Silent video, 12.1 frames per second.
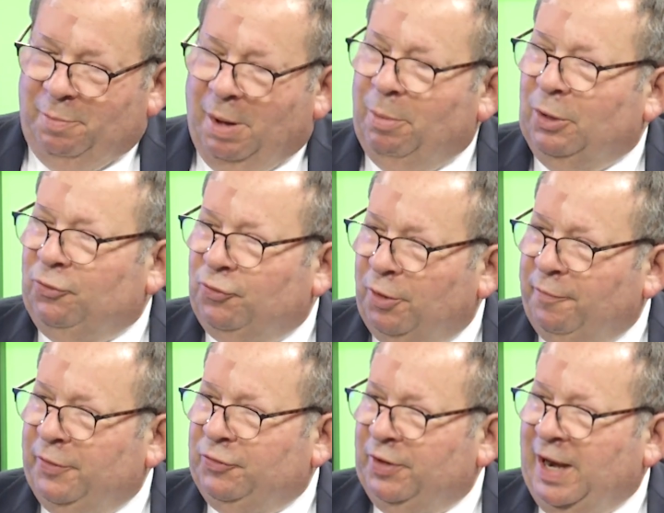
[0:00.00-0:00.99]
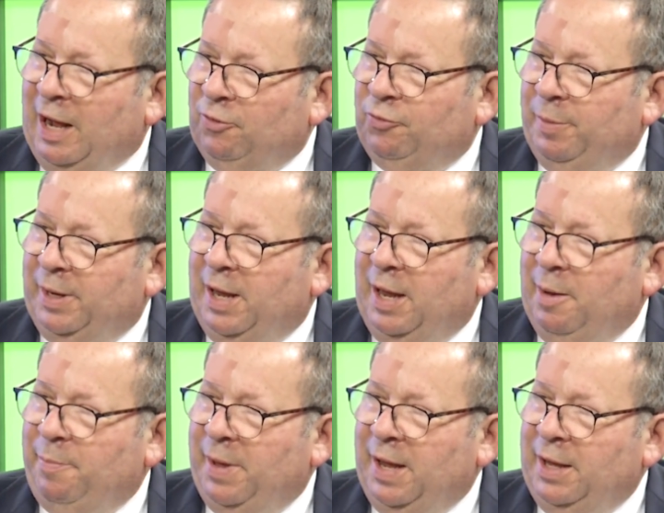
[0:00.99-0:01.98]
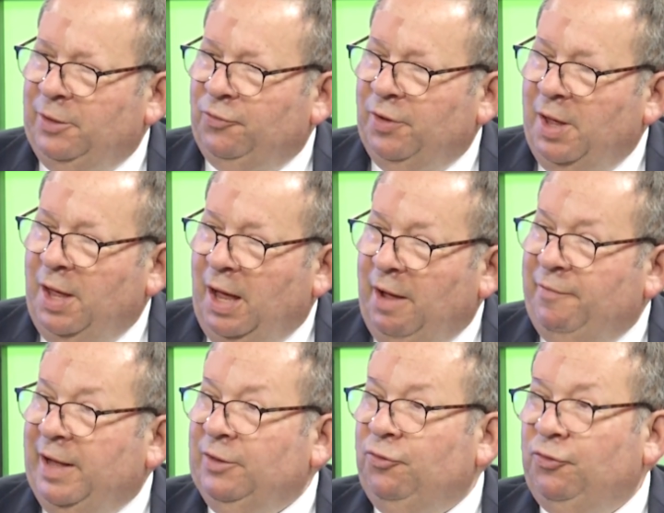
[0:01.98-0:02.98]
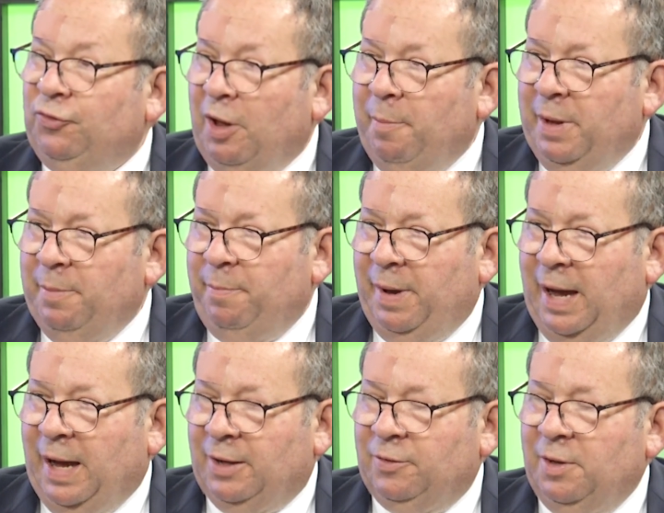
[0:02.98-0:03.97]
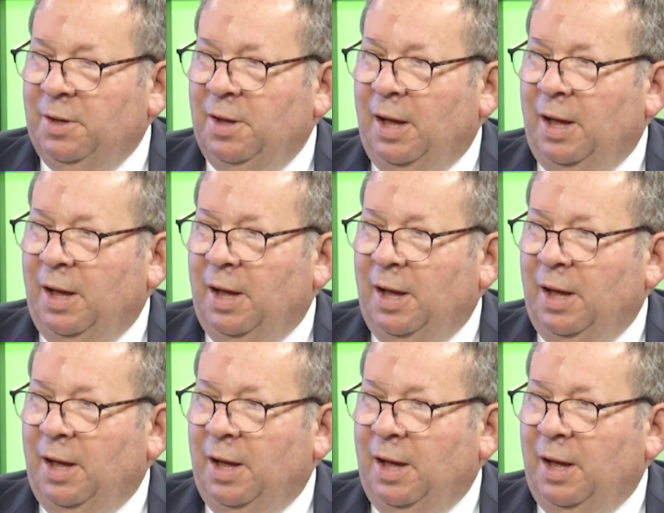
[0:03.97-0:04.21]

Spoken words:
public service announcement campaigns have had some impact